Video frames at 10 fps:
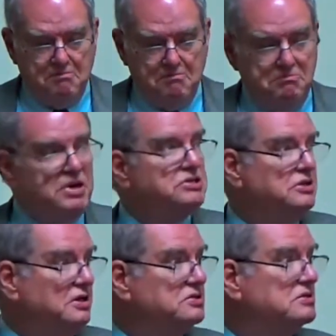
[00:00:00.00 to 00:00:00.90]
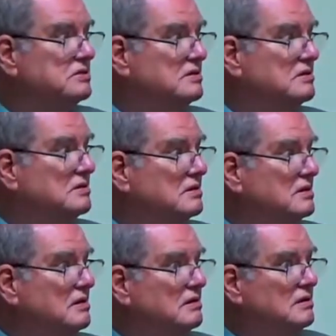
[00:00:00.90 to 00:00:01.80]
Business.
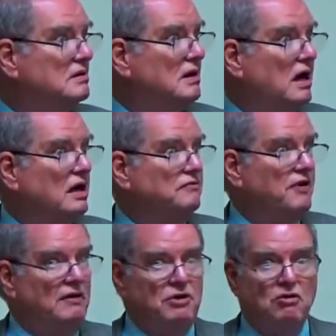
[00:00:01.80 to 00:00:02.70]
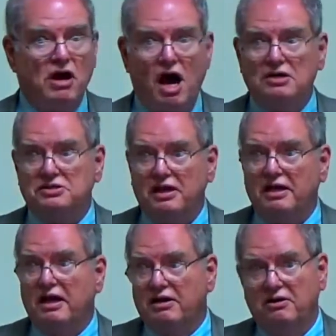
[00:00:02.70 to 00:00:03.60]
I got 5 yoke oxen, I
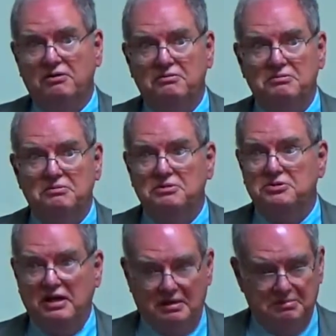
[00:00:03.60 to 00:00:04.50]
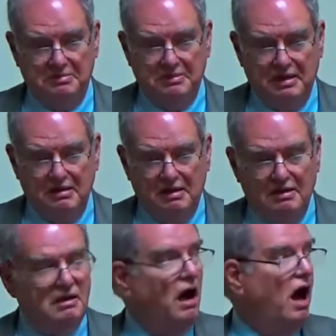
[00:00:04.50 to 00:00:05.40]
got to go see him.
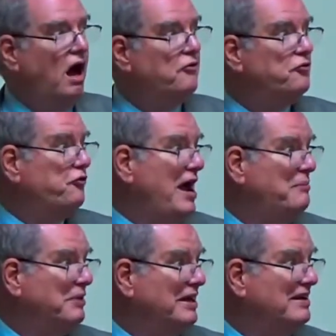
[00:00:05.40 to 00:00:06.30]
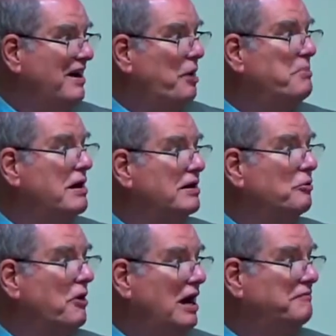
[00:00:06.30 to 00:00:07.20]
Family. I've married a
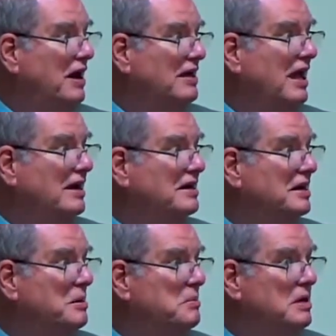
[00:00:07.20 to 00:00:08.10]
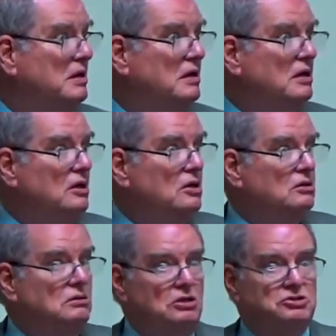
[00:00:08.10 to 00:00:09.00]
wife, I can't come.
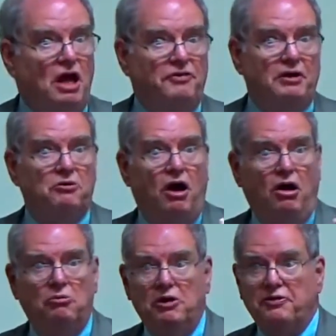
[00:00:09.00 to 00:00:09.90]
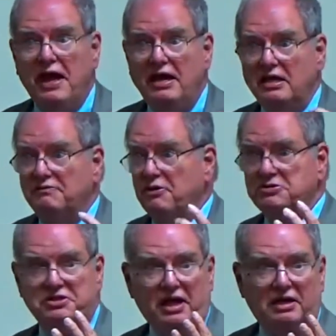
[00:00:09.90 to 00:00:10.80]
There's nothing wrong with any of those
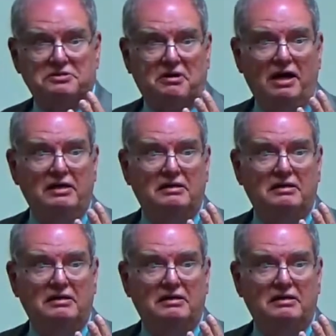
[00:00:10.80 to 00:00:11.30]
things, right?